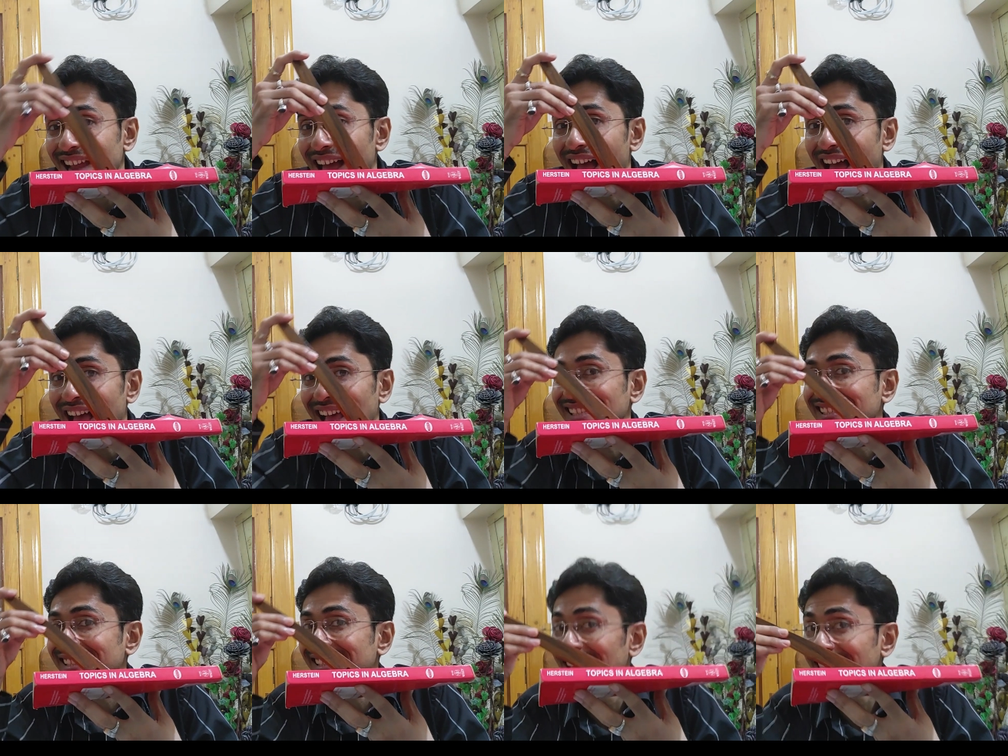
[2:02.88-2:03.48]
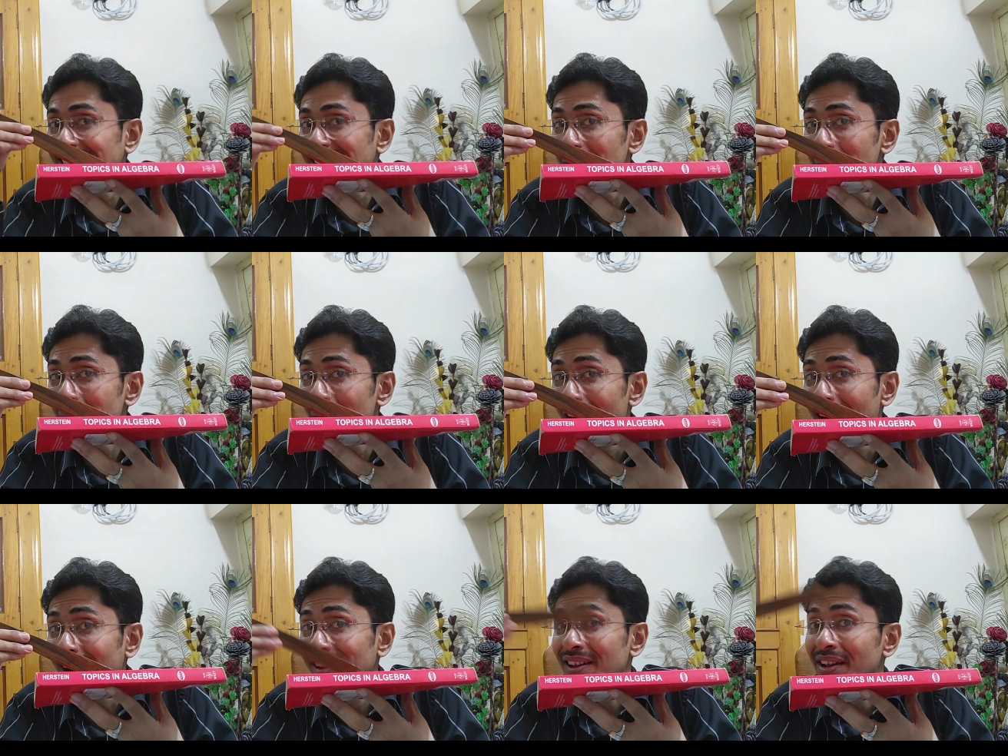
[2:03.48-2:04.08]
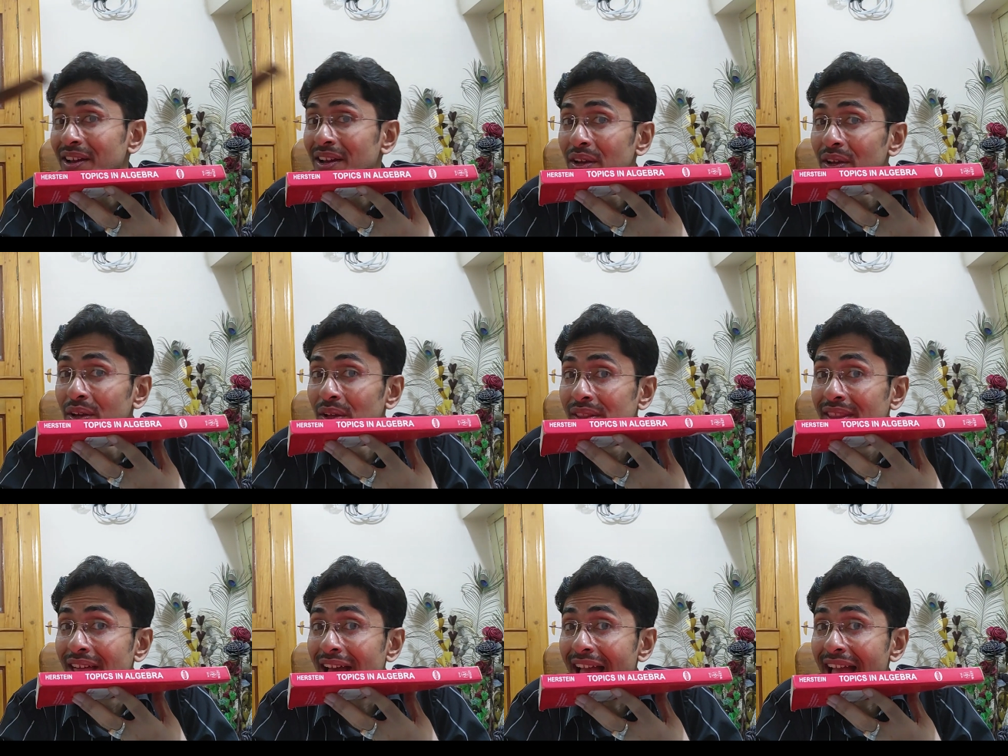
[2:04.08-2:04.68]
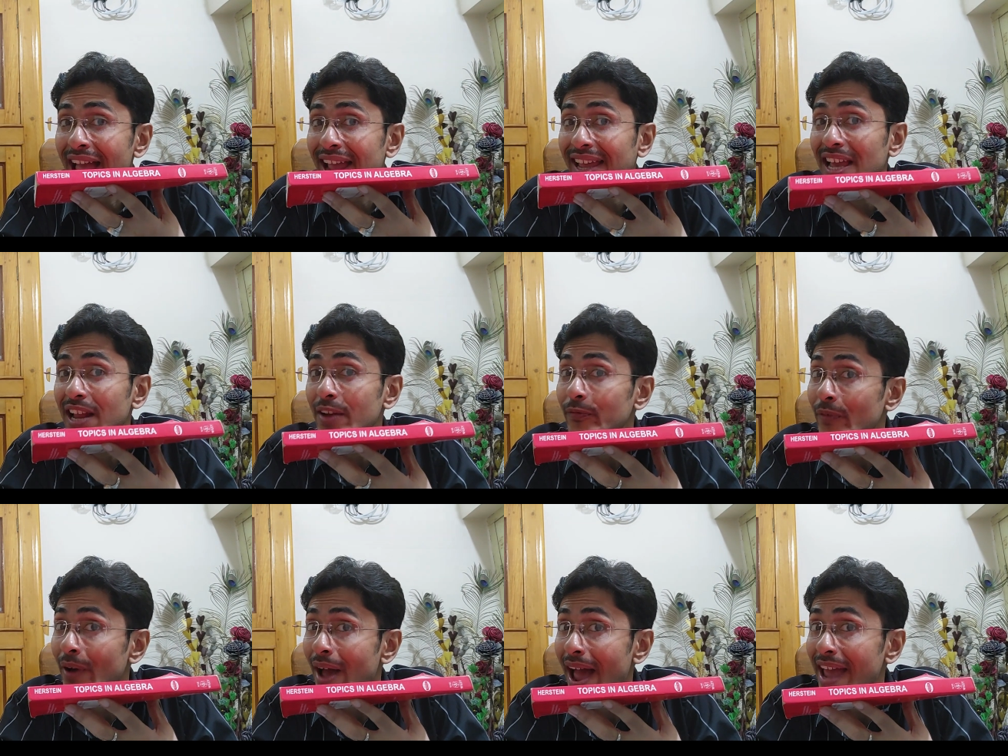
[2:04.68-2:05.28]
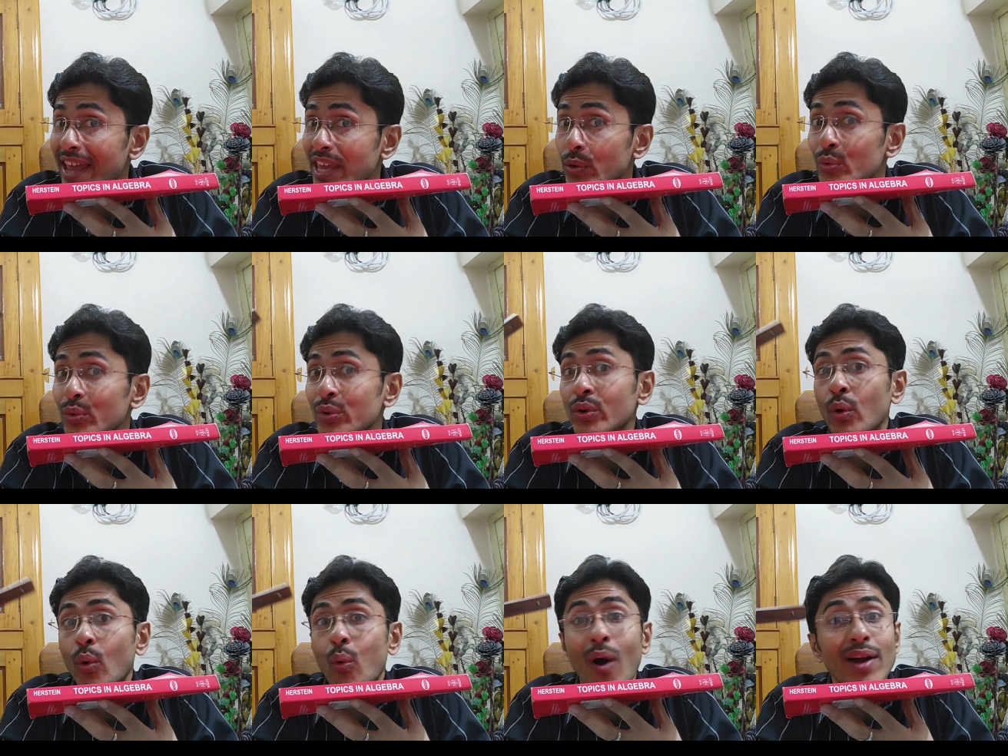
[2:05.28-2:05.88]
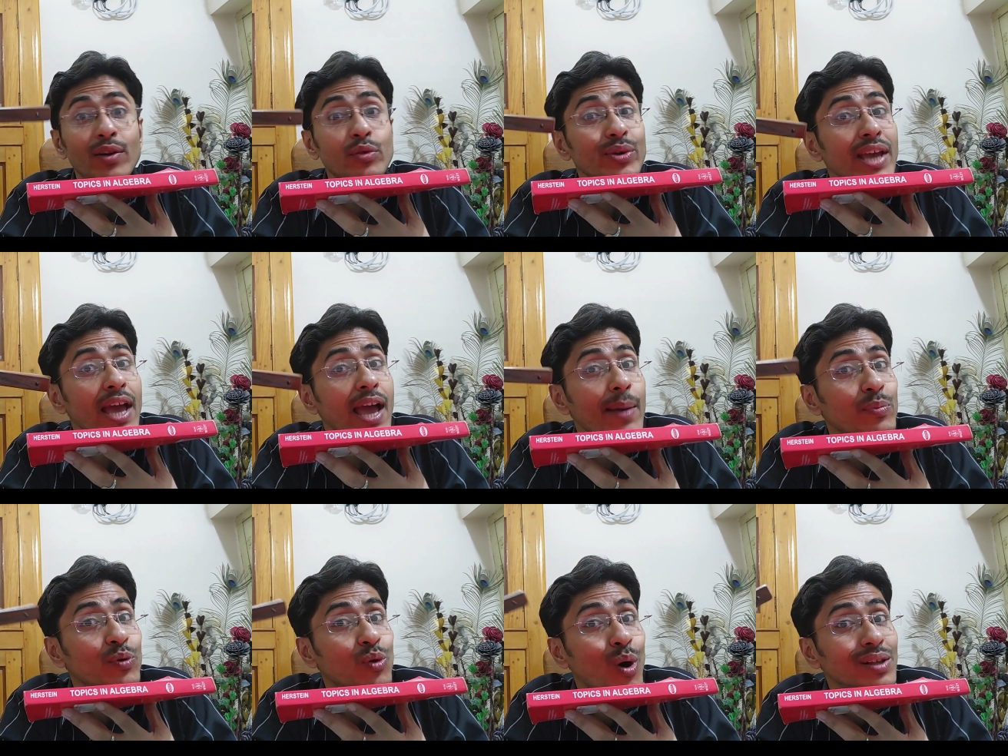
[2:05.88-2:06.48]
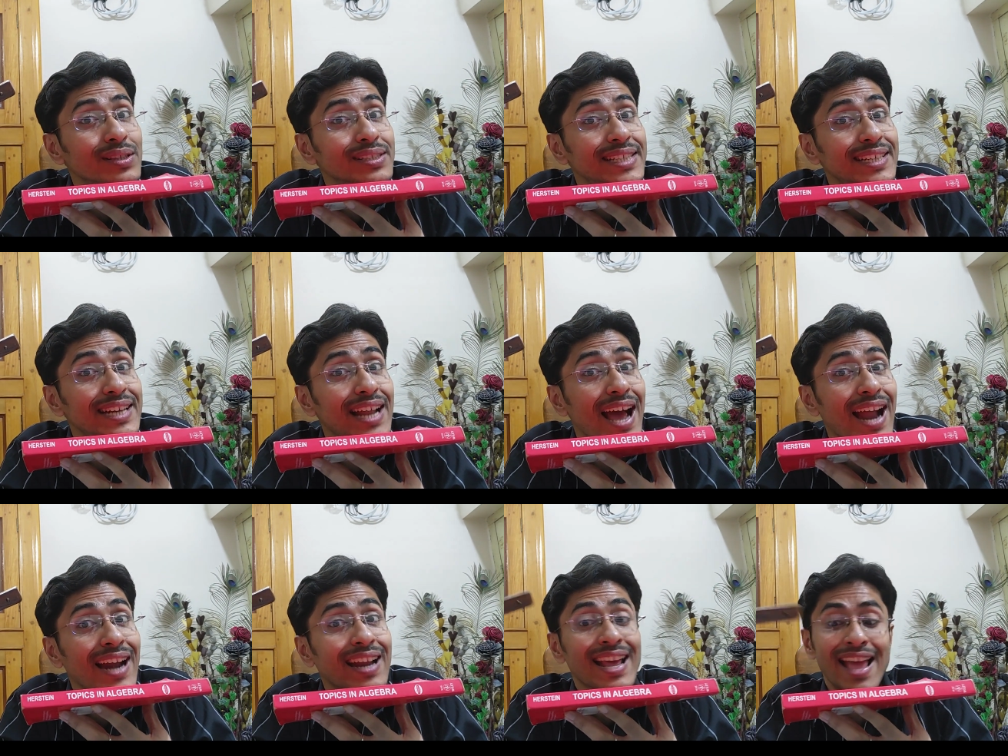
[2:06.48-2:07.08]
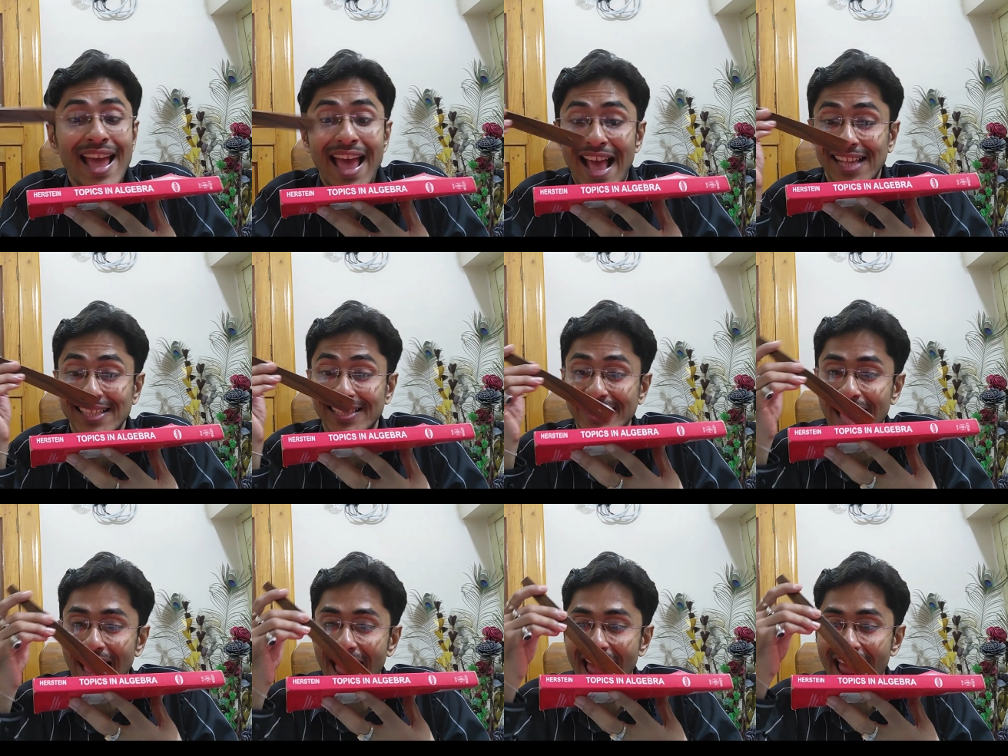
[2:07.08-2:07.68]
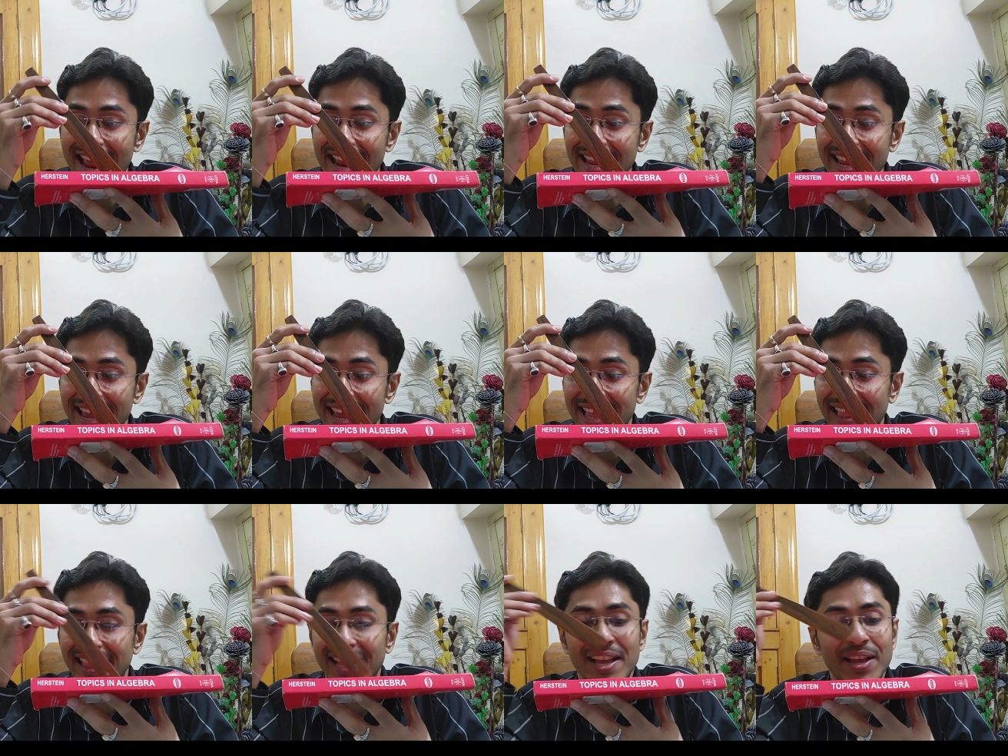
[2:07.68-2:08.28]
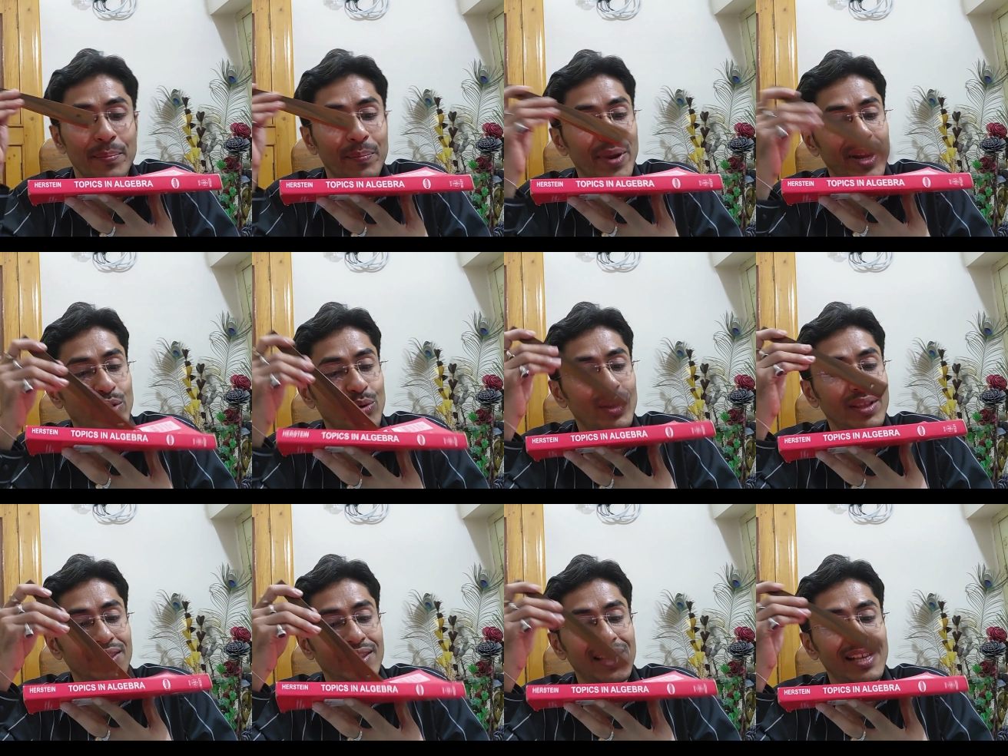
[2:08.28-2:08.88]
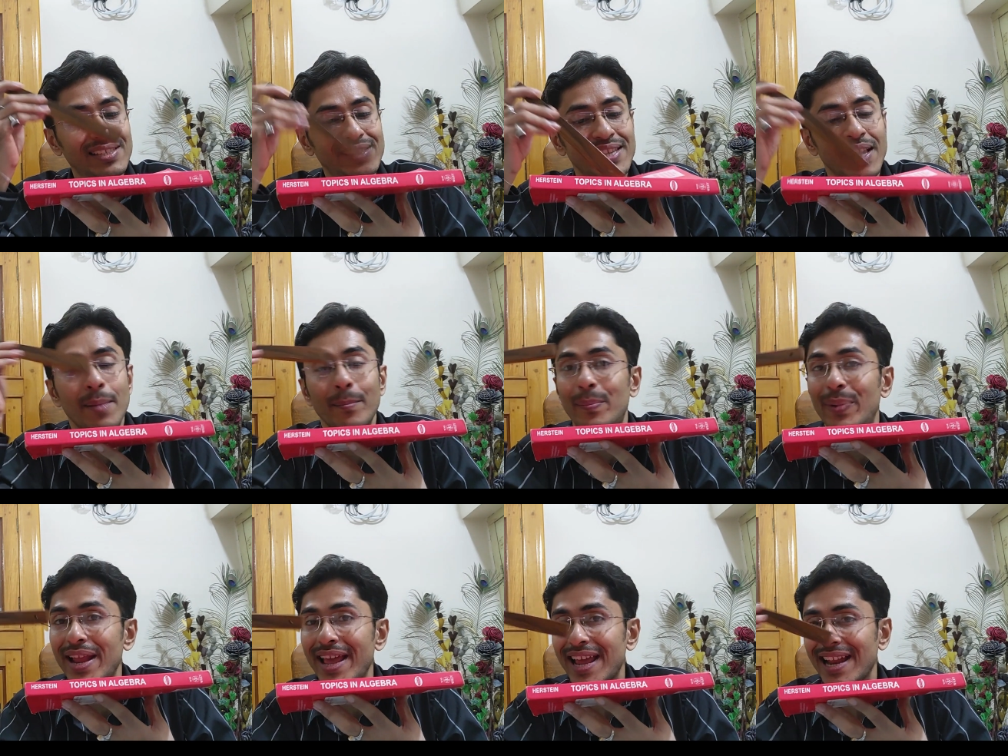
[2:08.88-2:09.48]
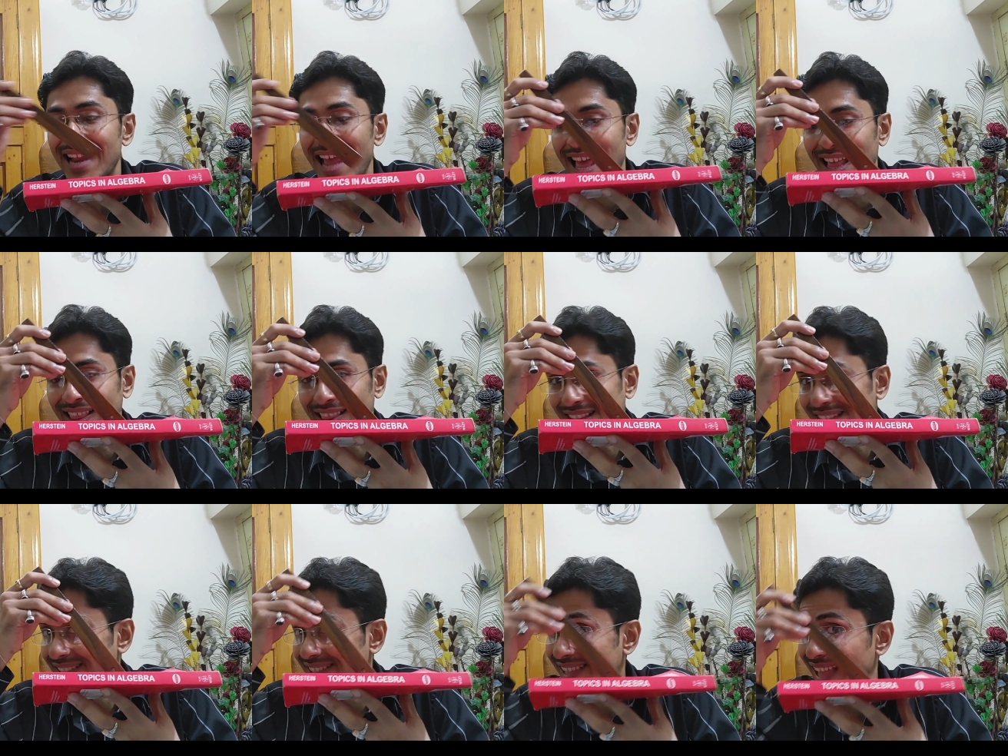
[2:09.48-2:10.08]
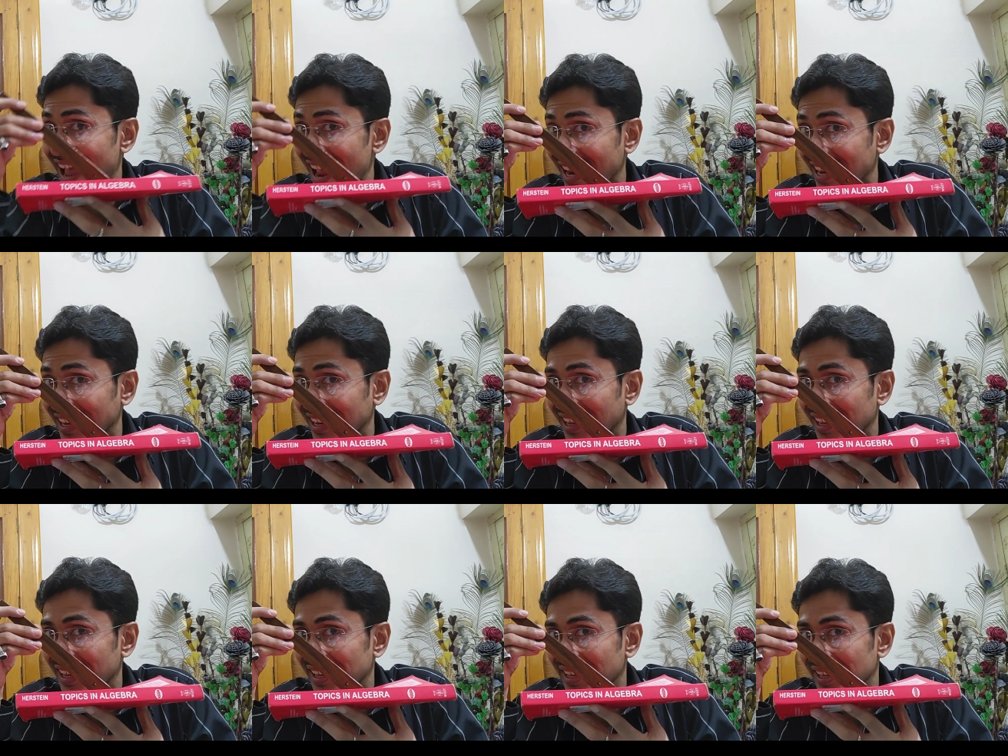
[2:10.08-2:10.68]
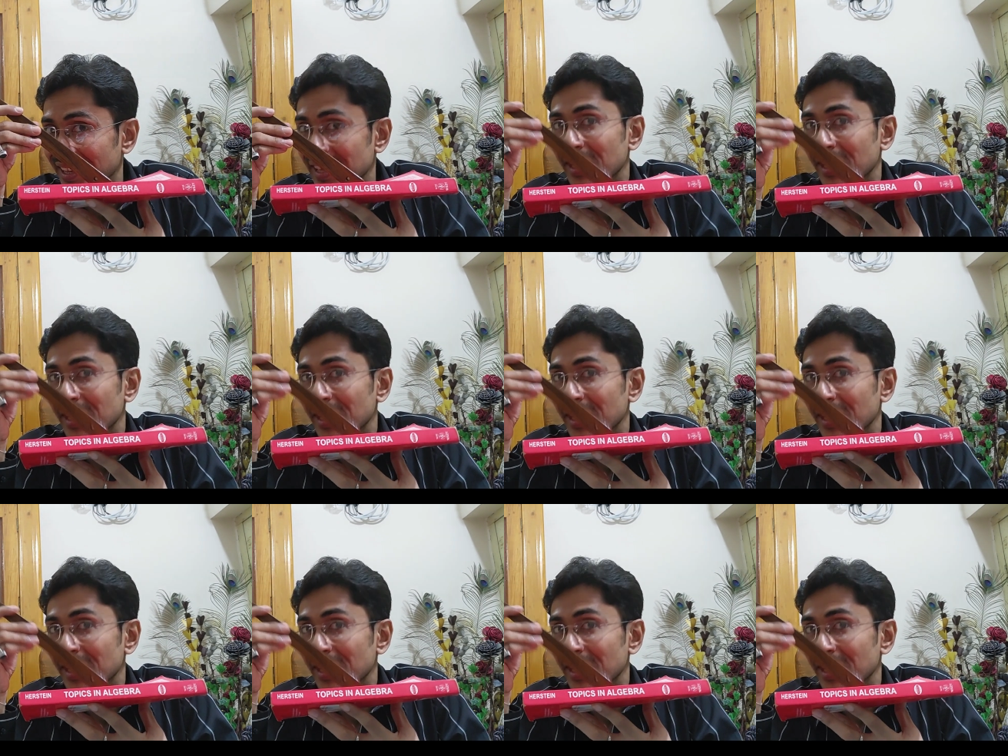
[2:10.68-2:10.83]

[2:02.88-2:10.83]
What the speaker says: theta is nothing but the angle phi, what we have considered as the angle between this plane and this line.